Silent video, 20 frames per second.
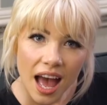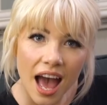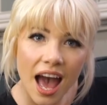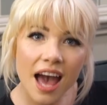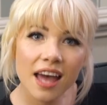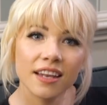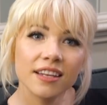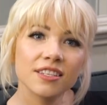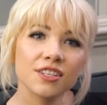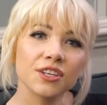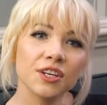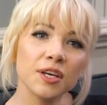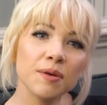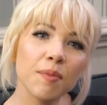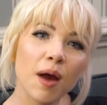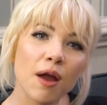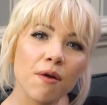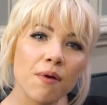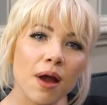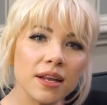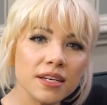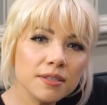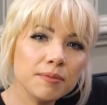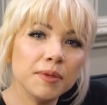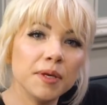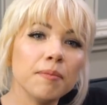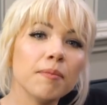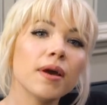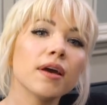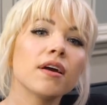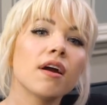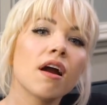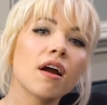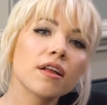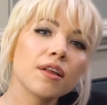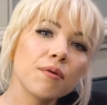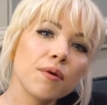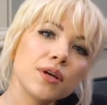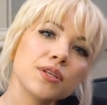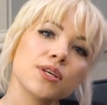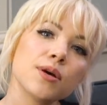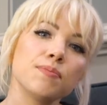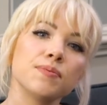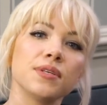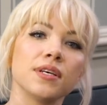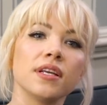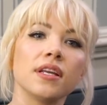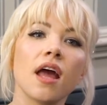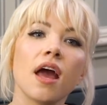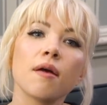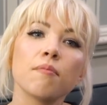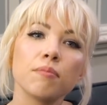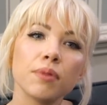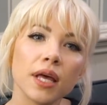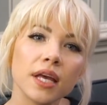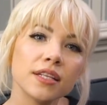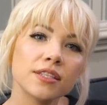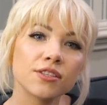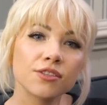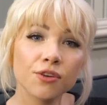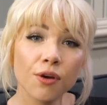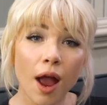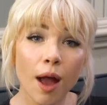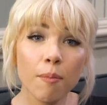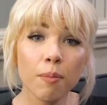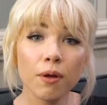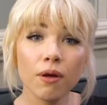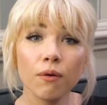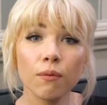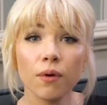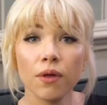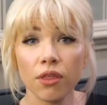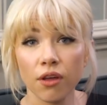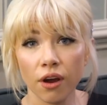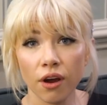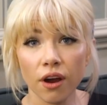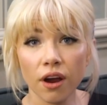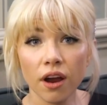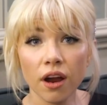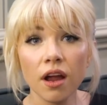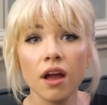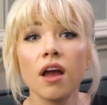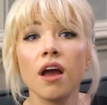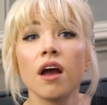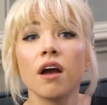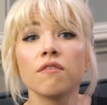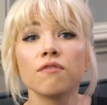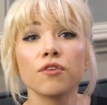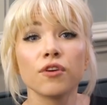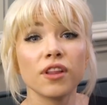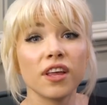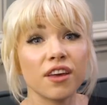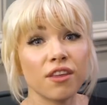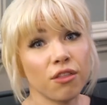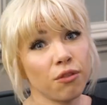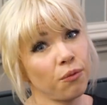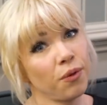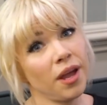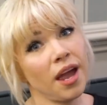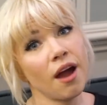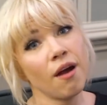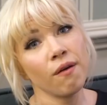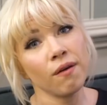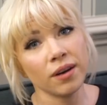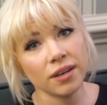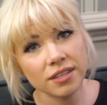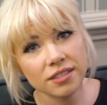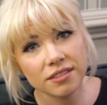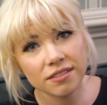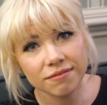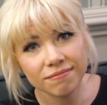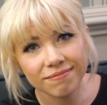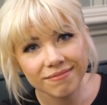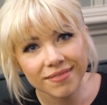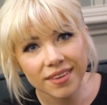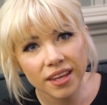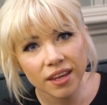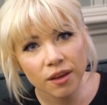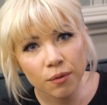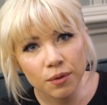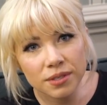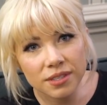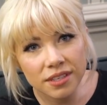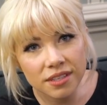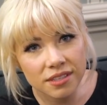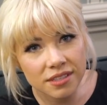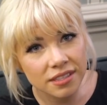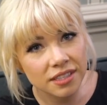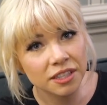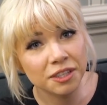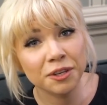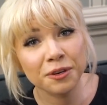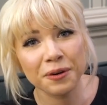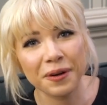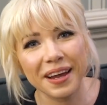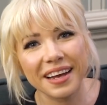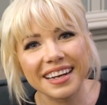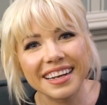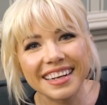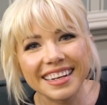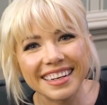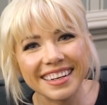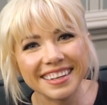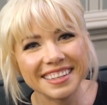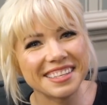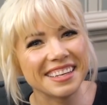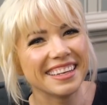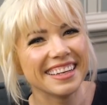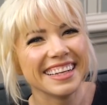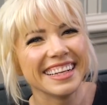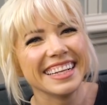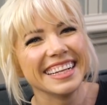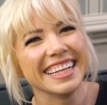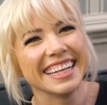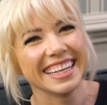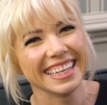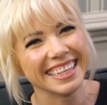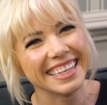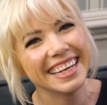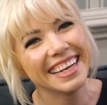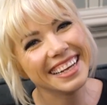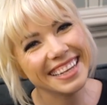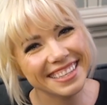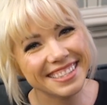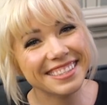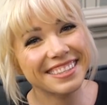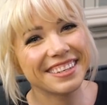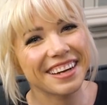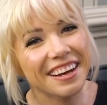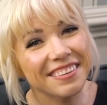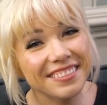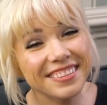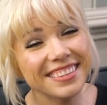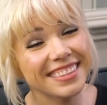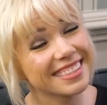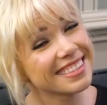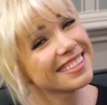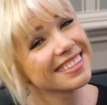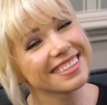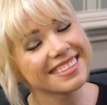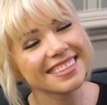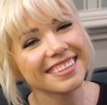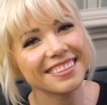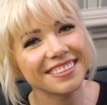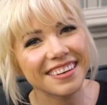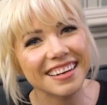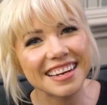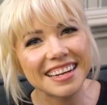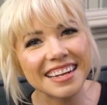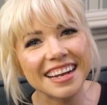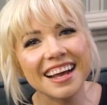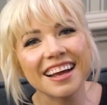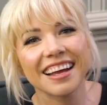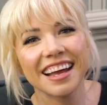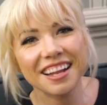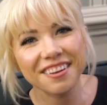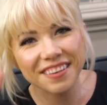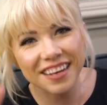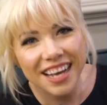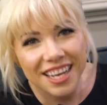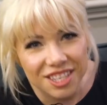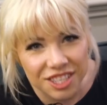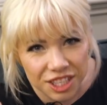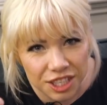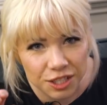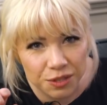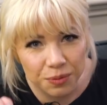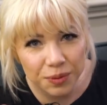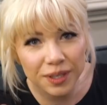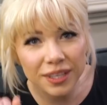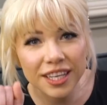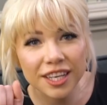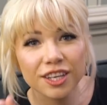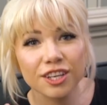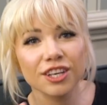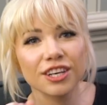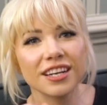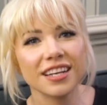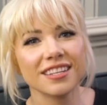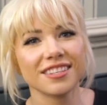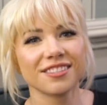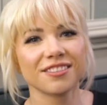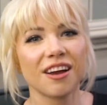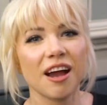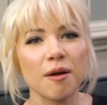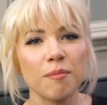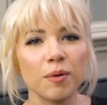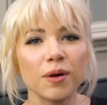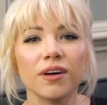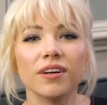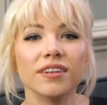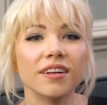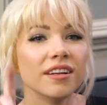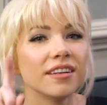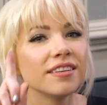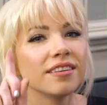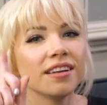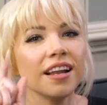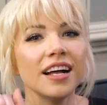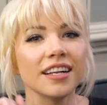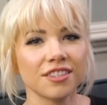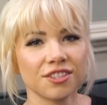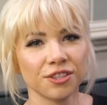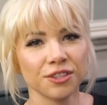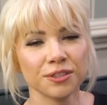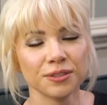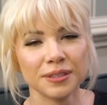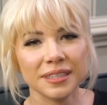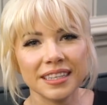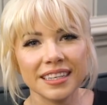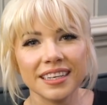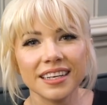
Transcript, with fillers: Had a dream I randomly met Carly Rae Jepsen and played Scrabble with her for like three hours. It was exhilarating. Scrabble is exhilarating. Anyway, she's really good at Scrabble. Not true,